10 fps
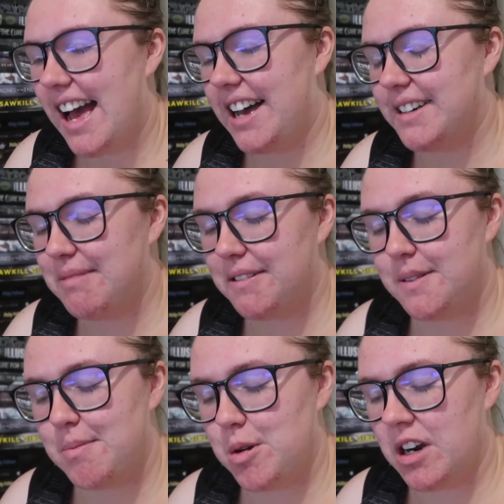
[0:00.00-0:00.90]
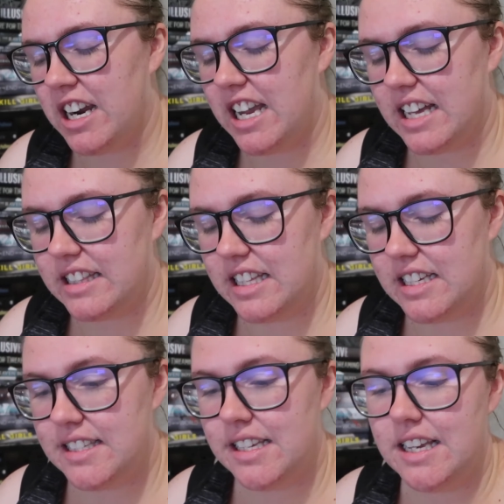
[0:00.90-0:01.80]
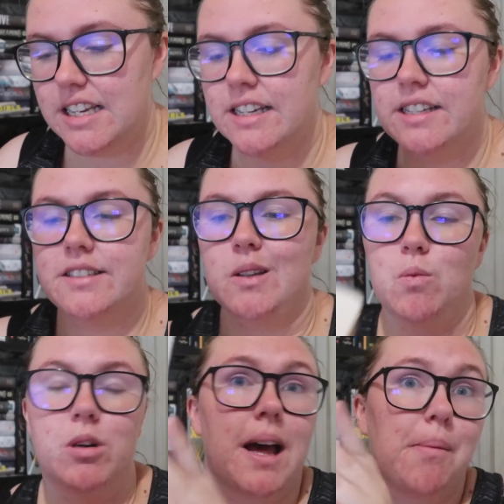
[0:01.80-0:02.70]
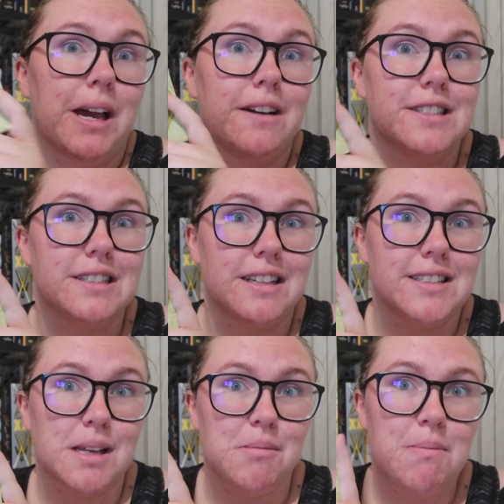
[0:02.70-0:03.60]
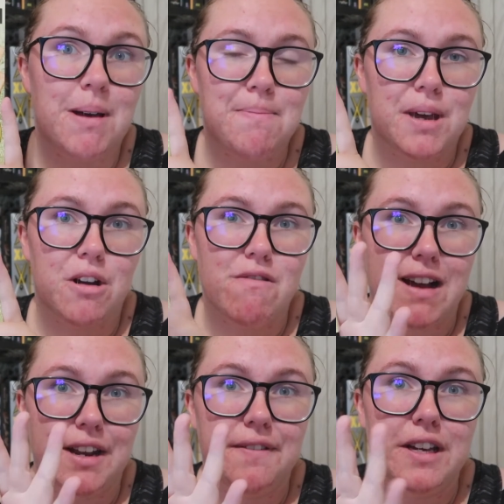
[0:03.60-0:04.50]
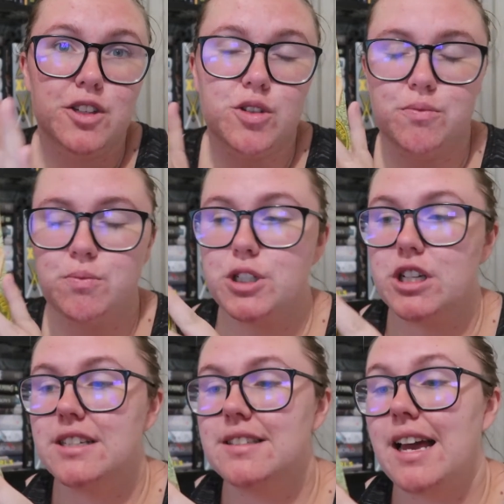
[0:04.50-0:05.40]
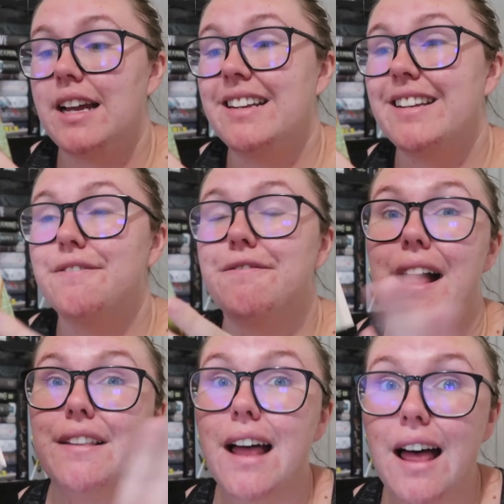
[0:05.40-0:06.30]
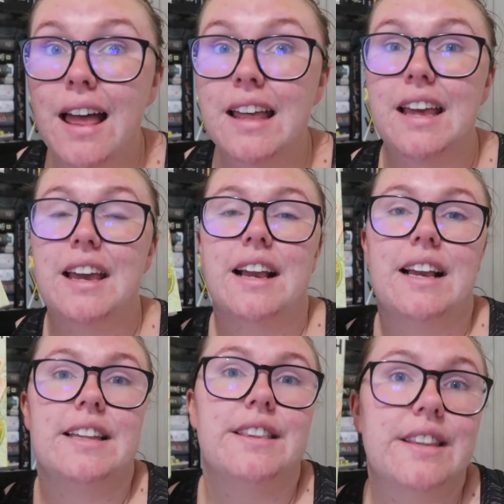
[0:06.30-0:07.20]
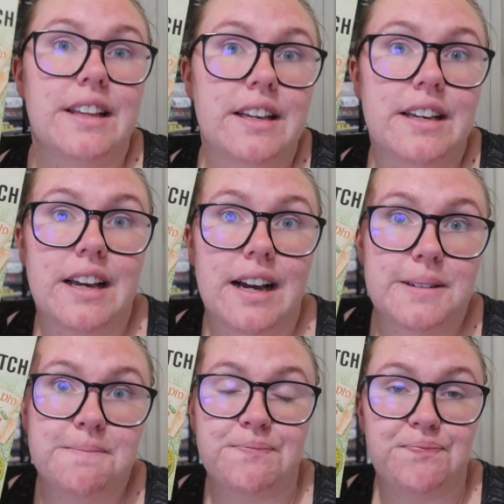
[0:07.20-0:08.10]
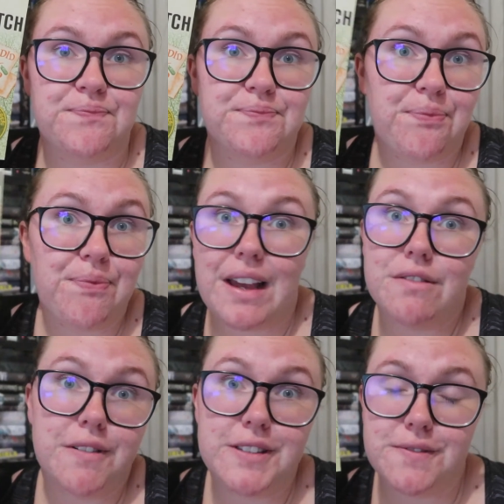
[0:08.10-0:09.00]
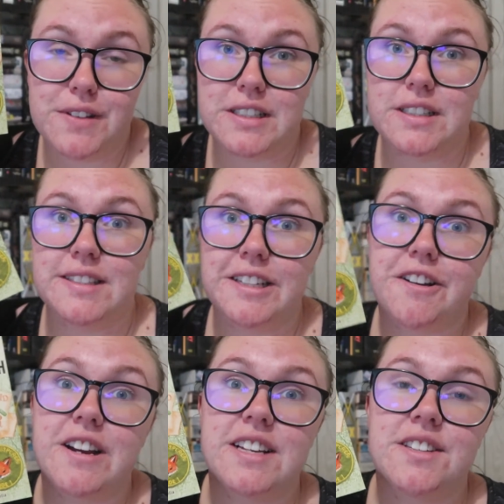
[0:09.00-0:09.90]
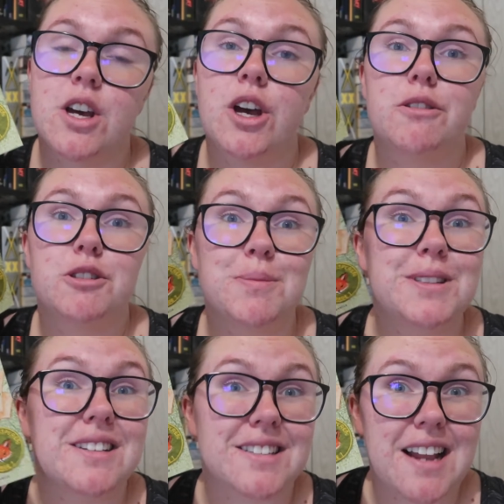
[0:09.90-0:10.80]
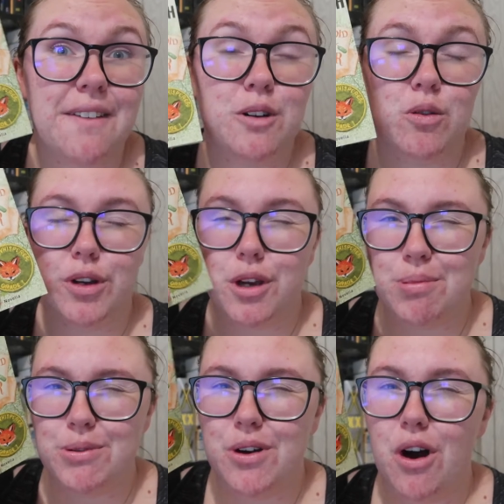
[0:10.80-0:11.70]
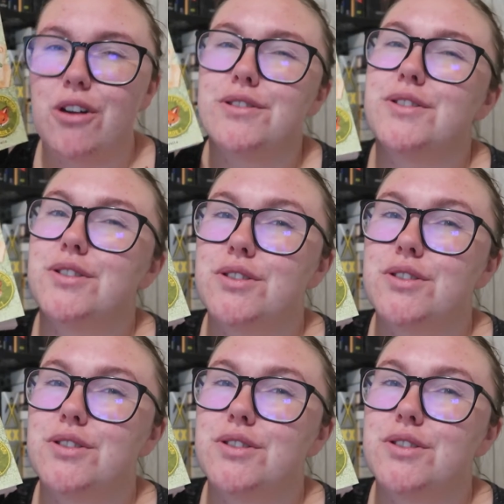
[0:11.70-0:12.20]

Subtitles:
of February, and this is What Abigail Did That Summer by Ben Aronovich, which is a novella in the Rivers of London series, which means it doesn't have an audiobook on